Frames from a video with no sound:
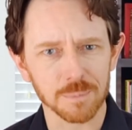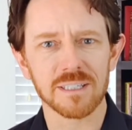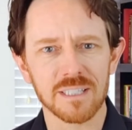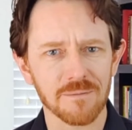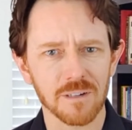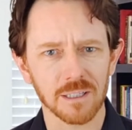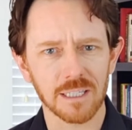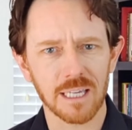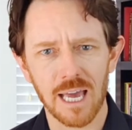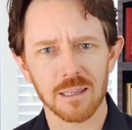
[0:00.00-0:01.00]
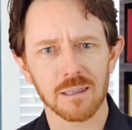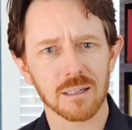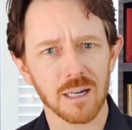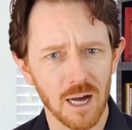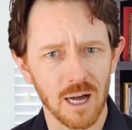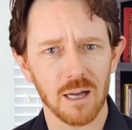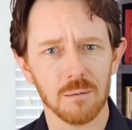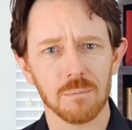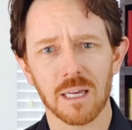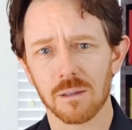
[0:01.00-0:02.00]
but definitely had the
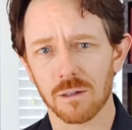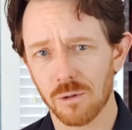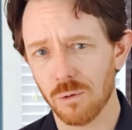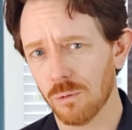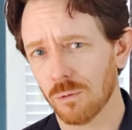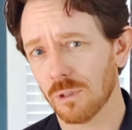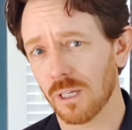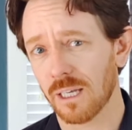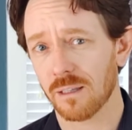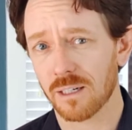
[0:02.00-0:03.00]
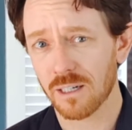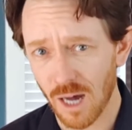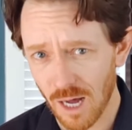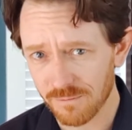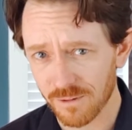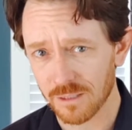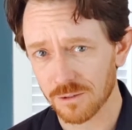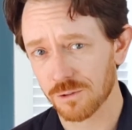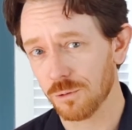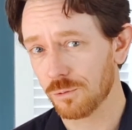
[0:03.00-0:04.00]
calm and the cool and the
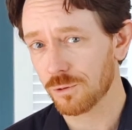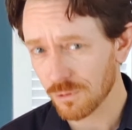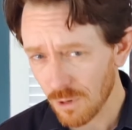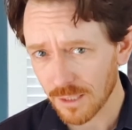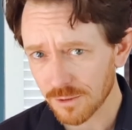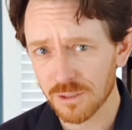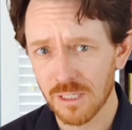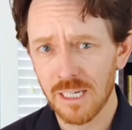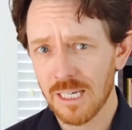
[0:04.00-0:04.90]
confidence to trust